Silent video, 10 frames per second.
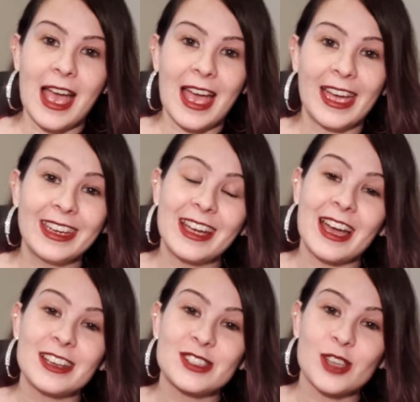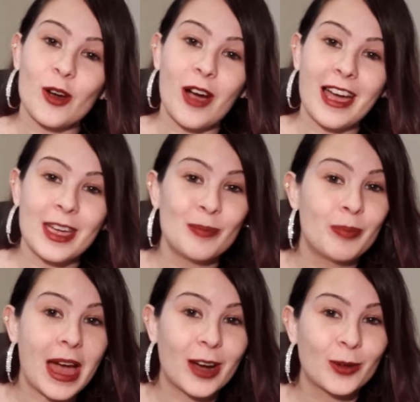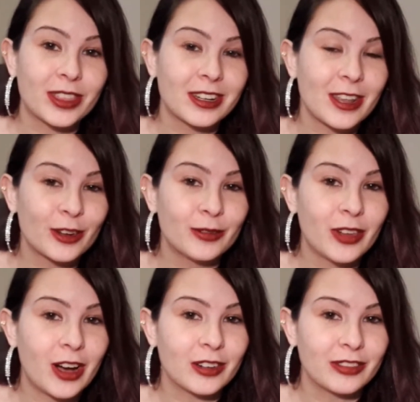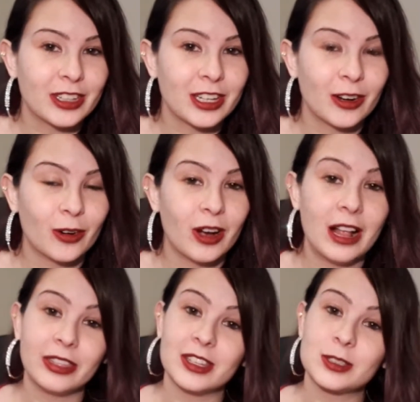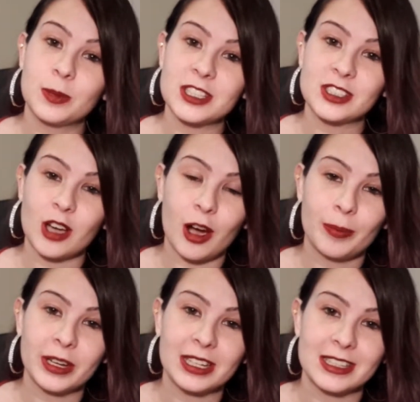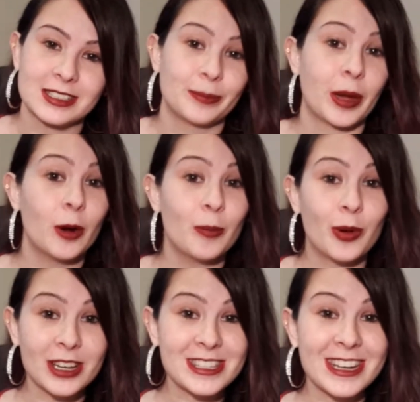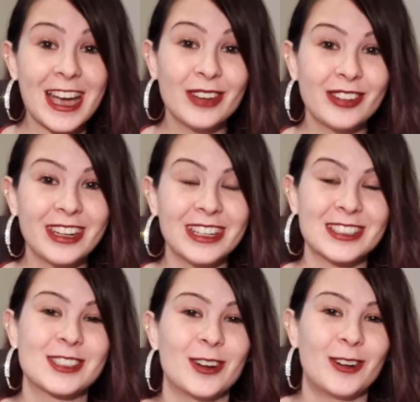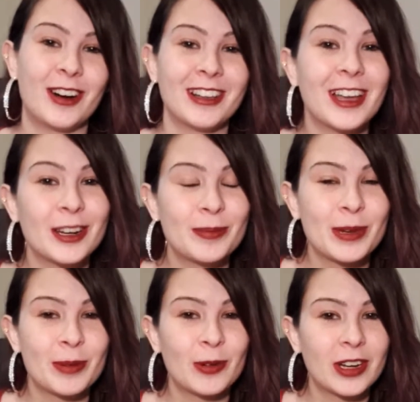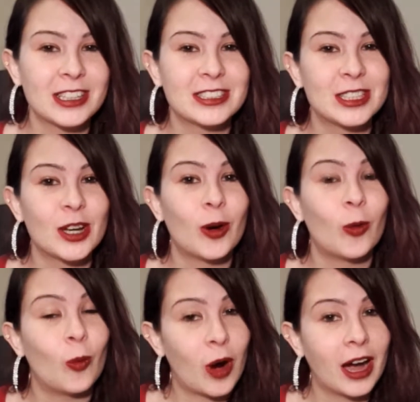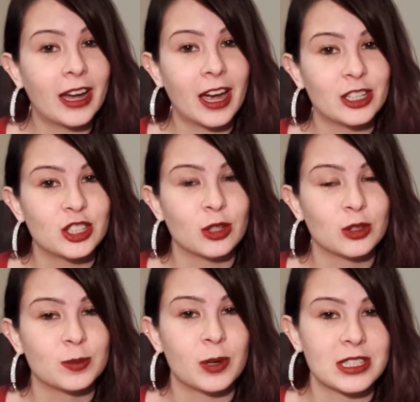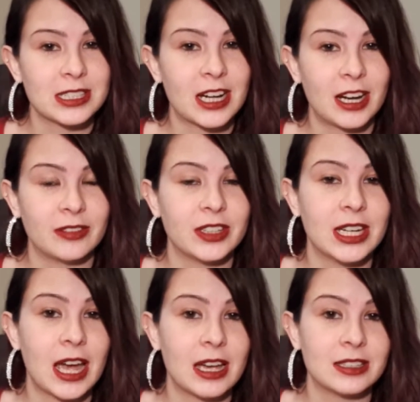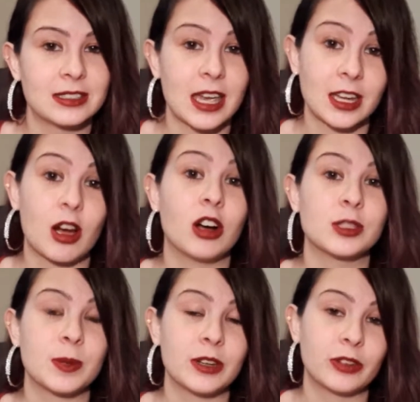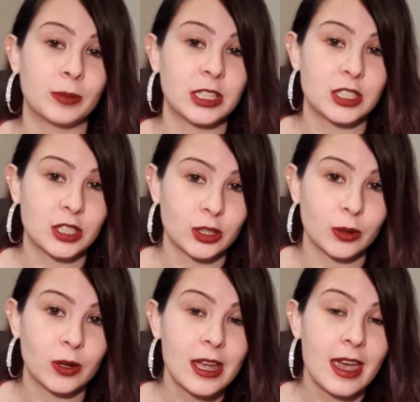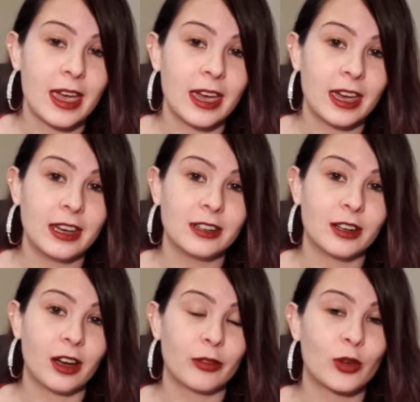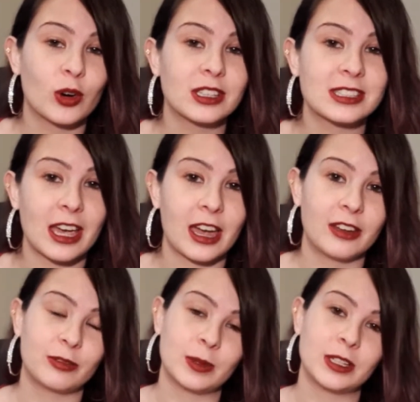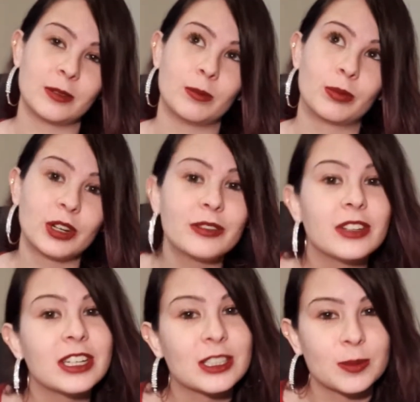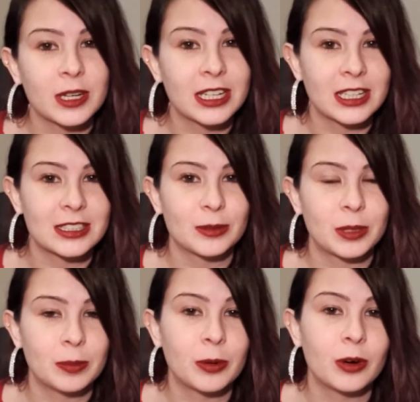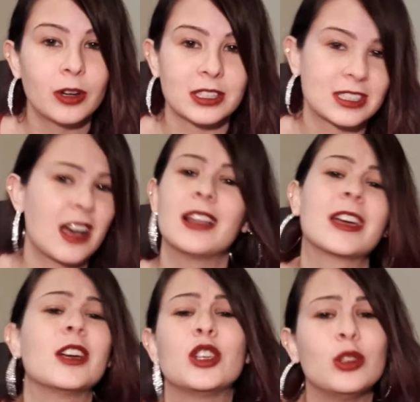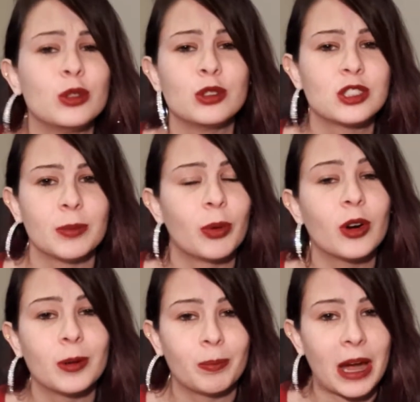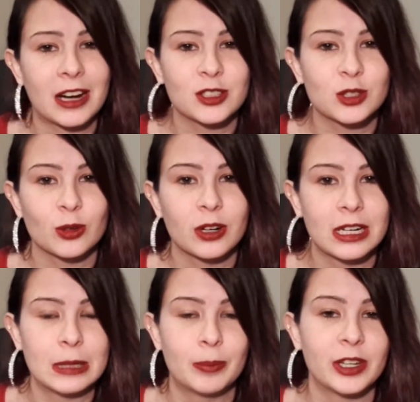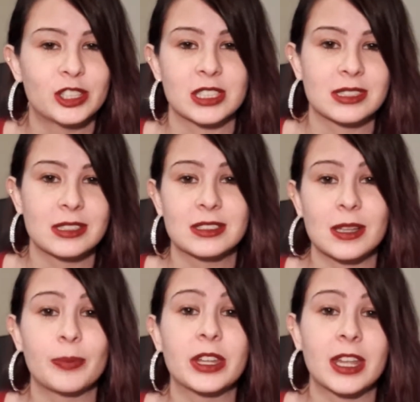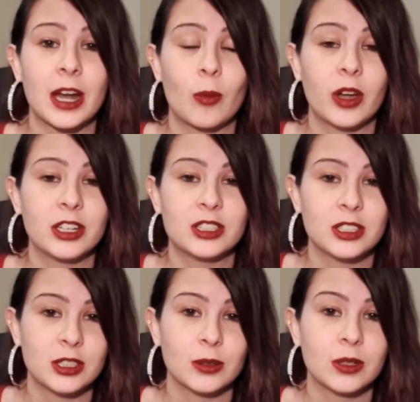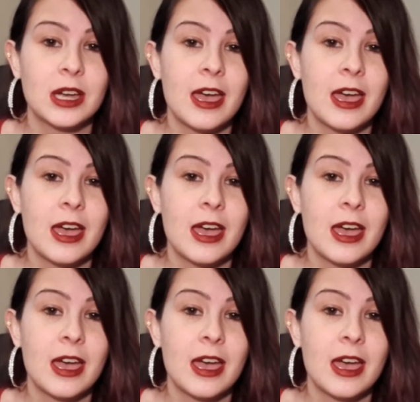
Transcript: Hey guys, so I am back with another vlog video, and this month's topic is about poison ivy. So a lot of people wanted to know why I chose poison ivy as a cosplay for me to do. And of course, I've been briefly explaining it to people. It's not like a huge important backstory, but just something that I wanted to do.